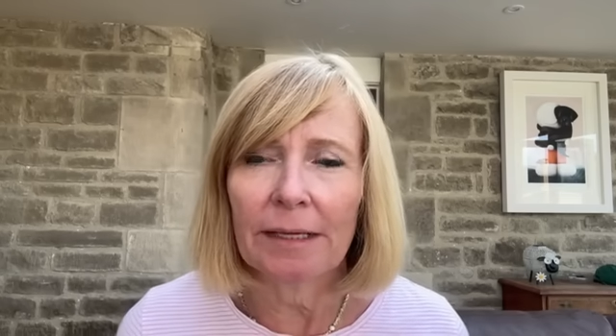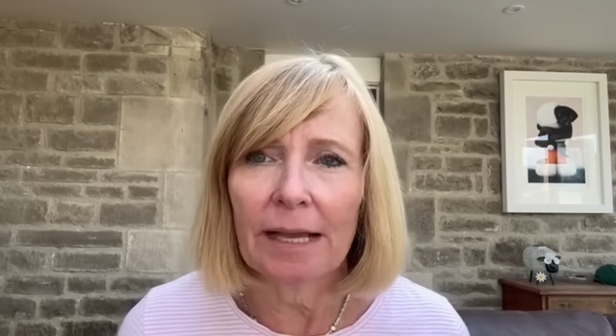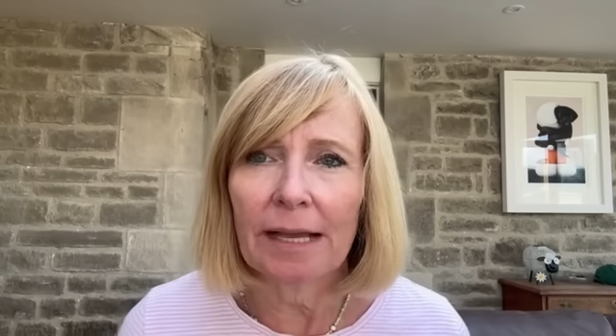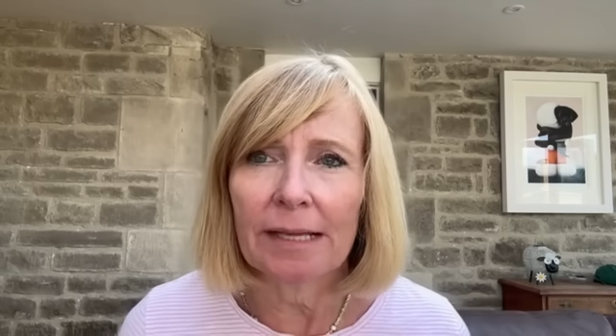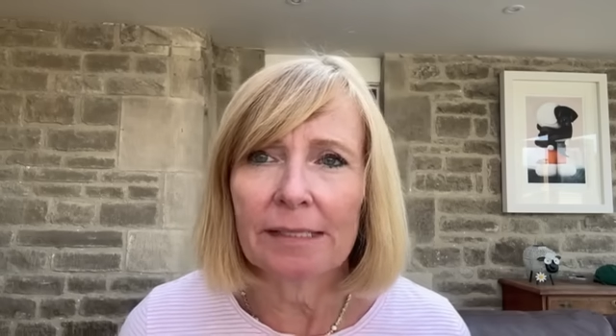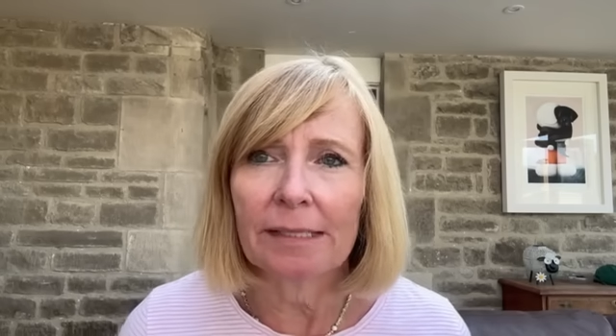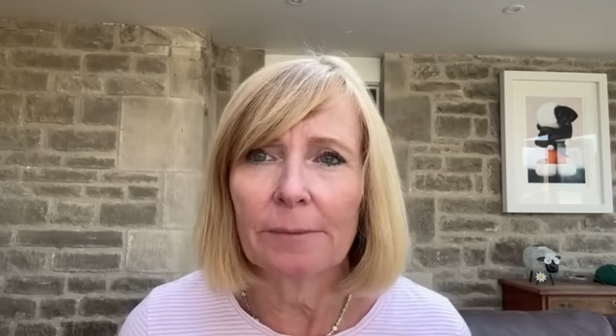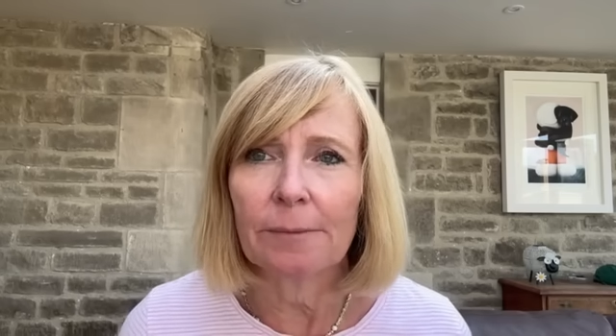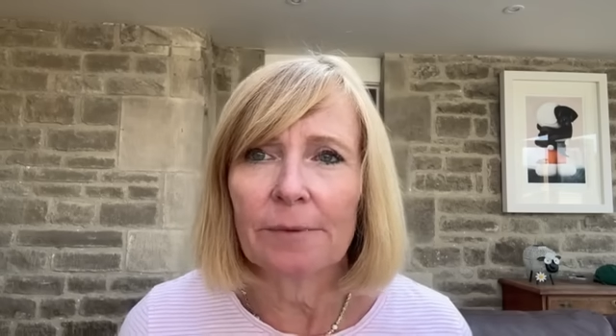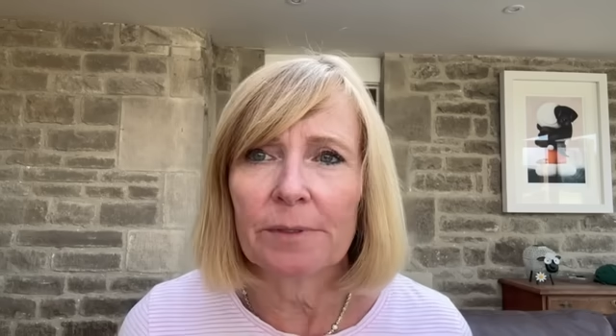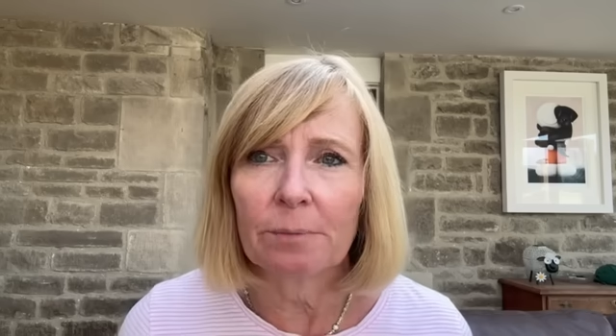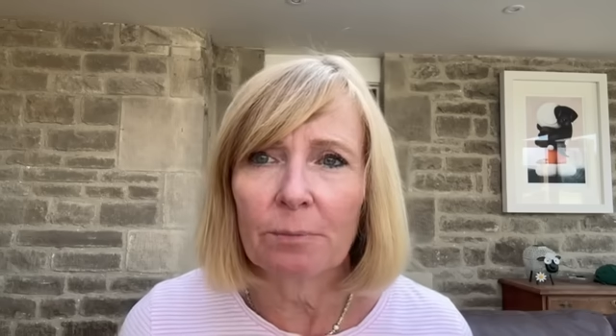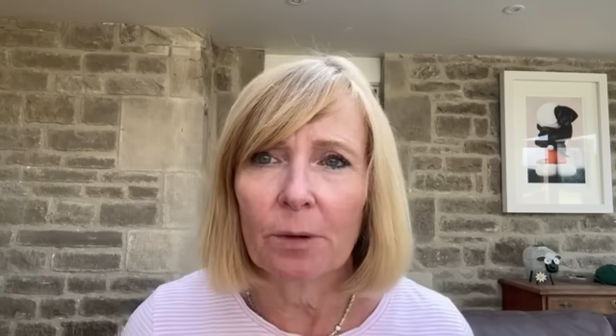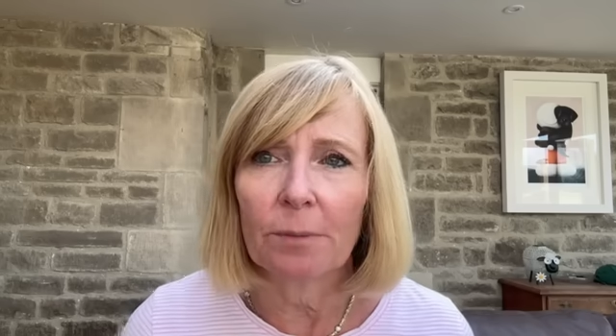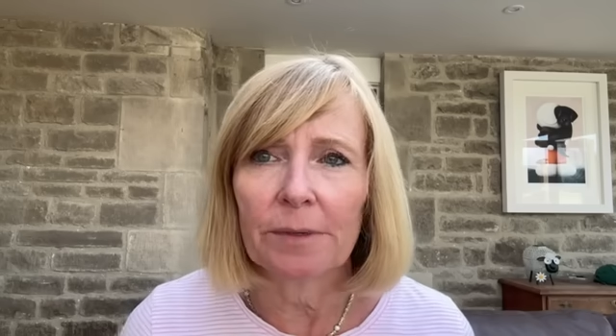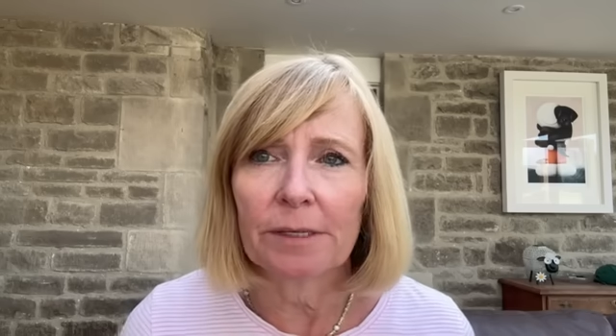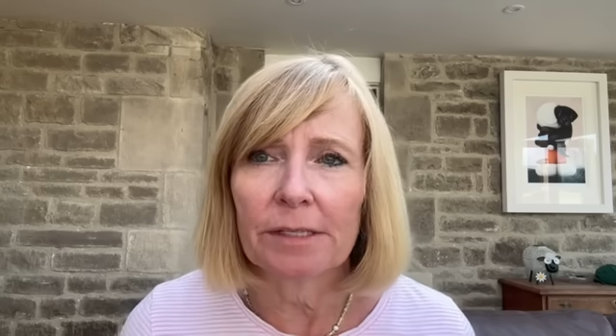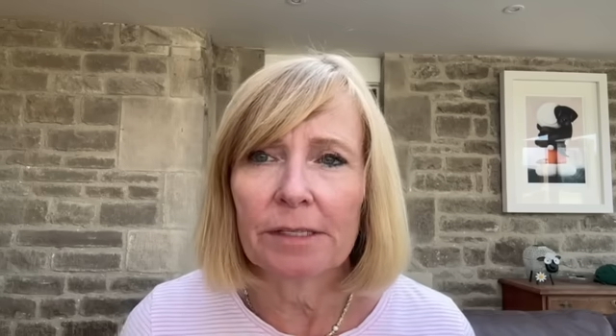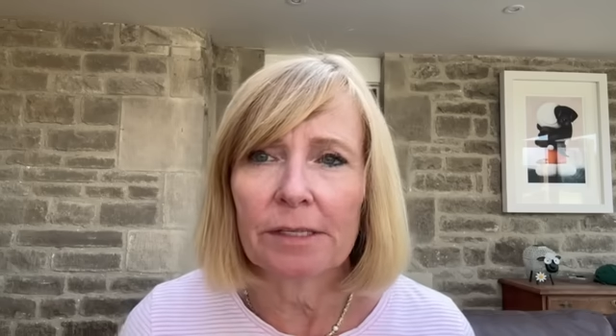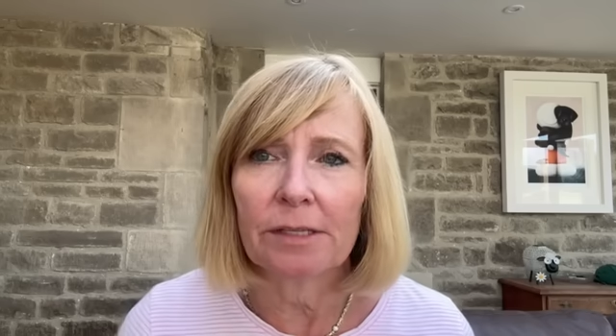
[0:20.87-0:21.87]
as it was
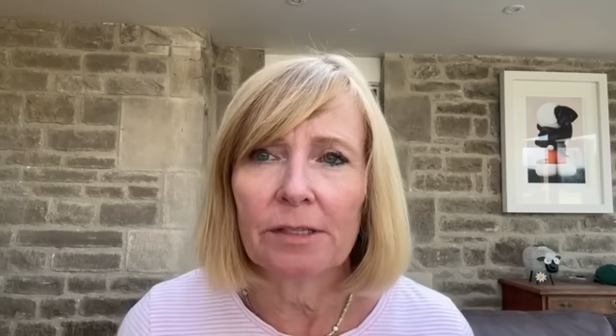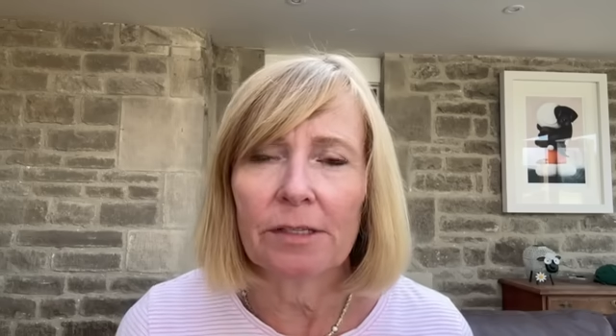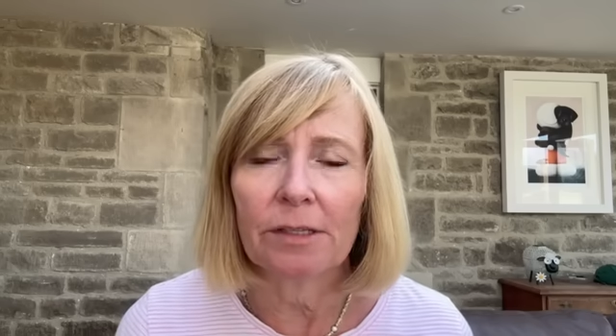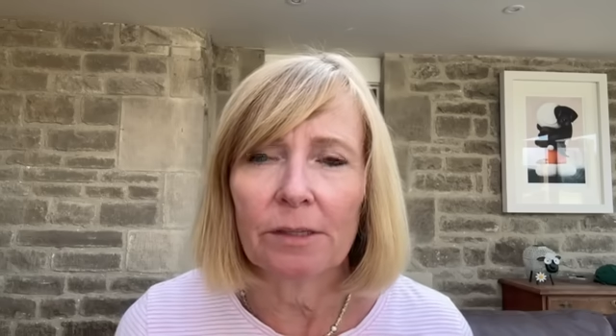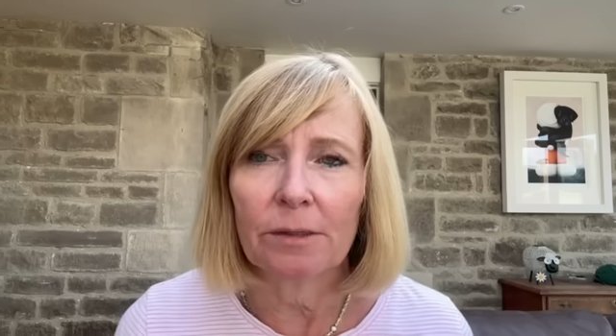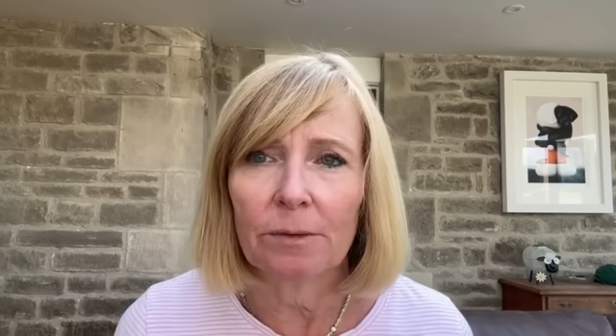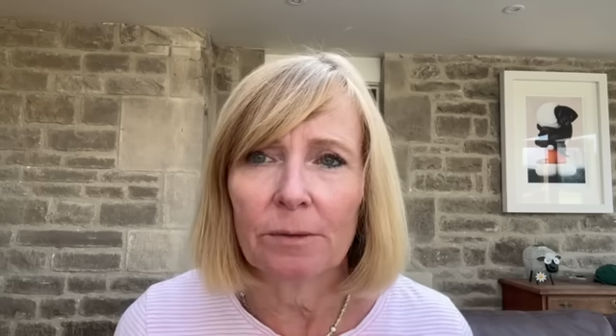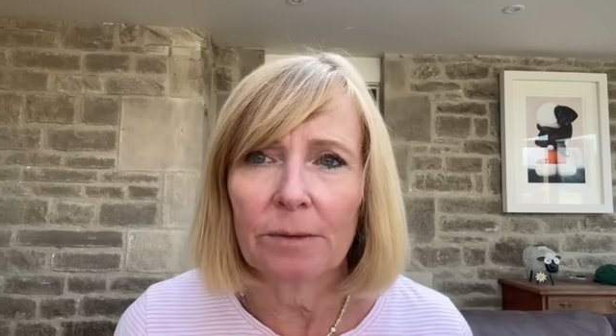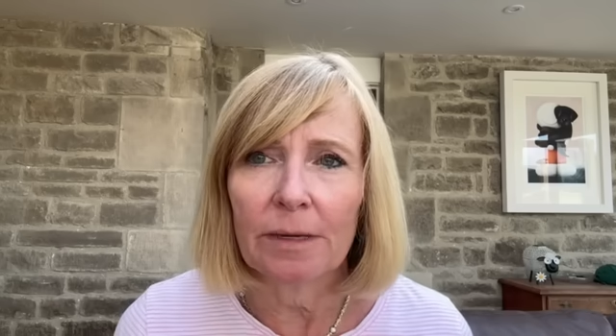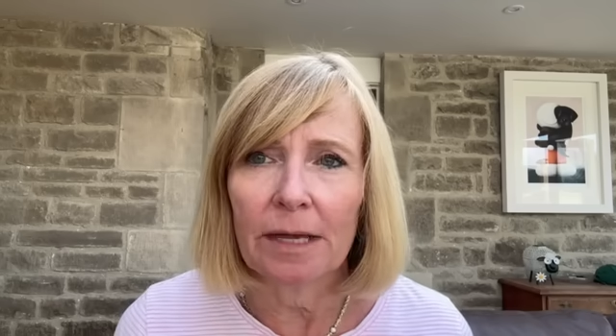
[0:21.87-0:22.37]
promised to do.